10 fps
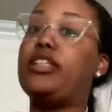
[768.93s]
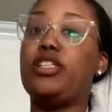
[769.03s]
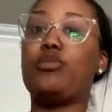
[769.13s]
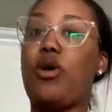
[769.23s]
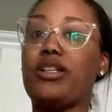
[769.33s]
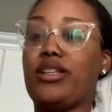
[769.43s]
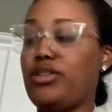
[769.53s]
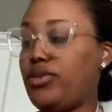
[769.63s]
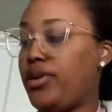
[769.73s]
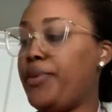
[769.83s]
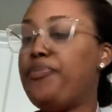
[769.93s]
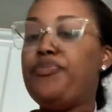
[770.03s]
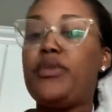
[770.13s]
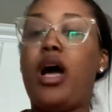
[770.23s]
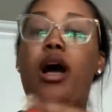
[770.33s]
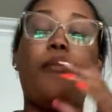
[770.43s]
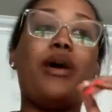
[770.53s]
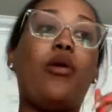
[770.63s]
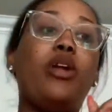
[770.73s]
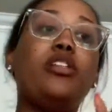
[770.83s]
just walked out the door, um, but
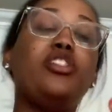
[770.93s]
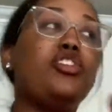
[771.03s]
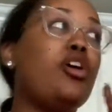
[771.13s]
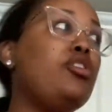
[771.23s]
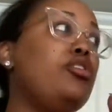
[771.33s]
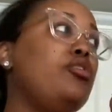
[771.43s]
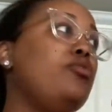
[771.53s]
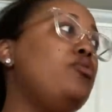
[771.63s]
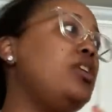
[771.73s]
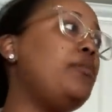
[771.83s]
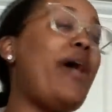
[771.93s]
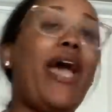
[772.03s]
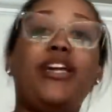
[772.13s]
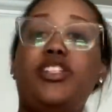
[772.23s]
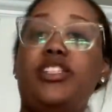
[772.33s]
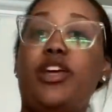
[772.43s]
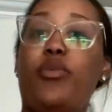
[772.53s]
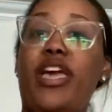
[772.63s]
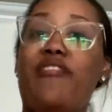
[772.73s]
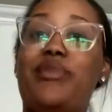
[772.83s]
I wanted to show you the packages that
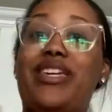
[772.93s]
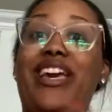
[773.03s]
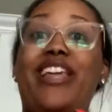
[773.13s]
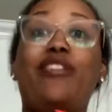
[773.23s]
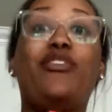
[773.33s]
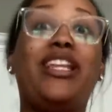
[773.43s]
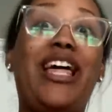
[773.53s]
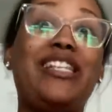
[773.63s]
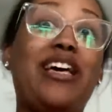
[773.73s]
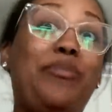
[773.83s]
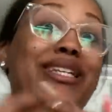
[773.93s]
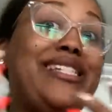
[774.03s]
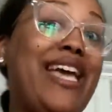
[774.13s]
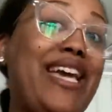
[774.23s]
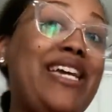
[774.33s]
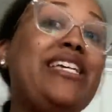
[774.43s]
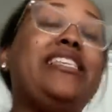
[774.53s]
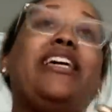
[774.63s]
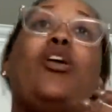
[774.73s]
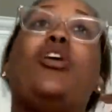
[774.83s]
we have been getting for the last couple of days,
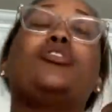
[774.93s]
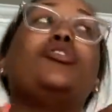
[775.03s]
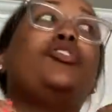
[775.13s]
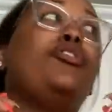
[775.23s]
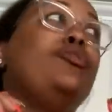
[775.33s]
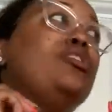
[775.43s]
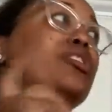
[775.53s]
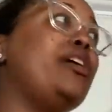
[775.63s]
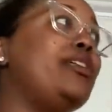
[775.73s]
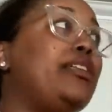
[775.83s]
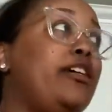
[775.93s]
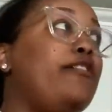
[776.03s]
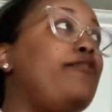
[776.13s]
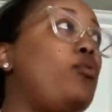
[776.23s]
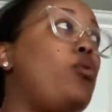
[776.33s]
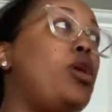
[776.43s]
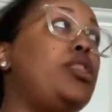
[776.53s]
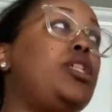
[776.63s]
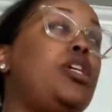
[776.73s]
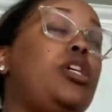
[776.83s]
and also show you the chandelier for
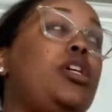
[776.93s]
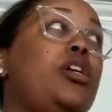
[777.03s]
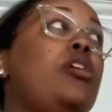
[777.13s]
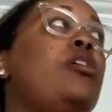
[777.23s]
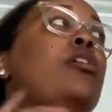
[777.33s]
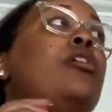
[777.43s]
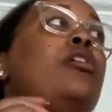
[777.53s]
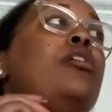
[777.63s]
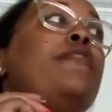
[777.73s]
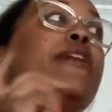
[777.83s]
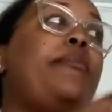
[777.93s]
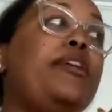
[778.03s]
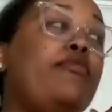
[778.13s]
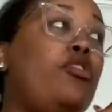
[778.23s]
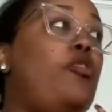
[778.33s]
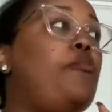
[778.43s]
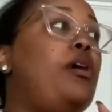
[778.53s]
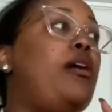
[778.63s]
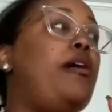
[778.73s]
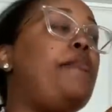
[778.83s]
the family room
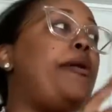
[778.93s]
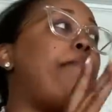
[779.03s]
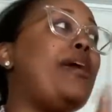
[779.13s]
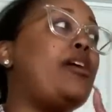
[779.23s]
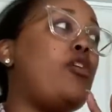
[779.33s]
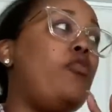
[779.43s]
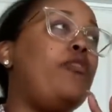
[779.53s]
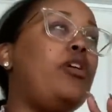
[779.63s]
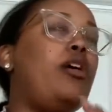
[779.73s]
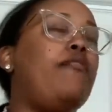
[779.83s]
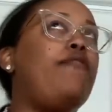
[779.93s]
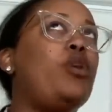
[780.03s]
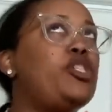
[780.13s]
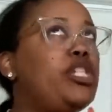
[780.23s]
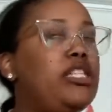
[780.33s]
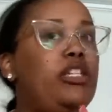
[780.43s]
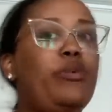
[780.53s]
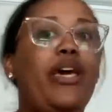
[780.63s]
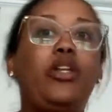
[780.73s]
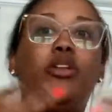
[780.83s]
um, makeover. Unfortunately, we
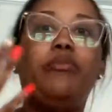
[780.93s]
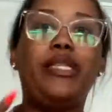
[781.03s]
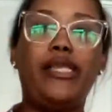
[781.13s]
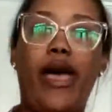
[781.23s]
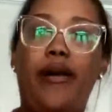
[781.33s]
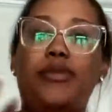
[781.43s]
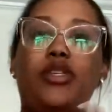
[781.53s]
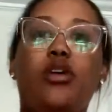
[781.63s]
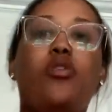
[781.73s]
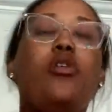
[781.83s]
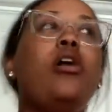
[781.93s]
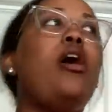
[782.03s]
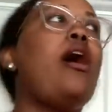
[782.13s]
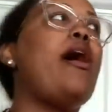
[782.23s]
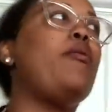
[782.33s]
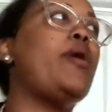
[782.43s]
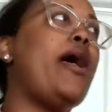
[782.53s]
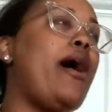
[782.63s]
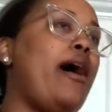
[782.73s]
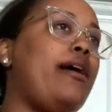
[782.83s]
had a little mishap, so I,
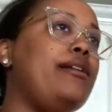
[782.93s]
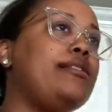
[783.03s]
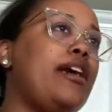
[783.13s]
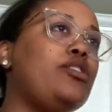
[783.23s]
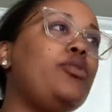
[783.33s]
I scheduled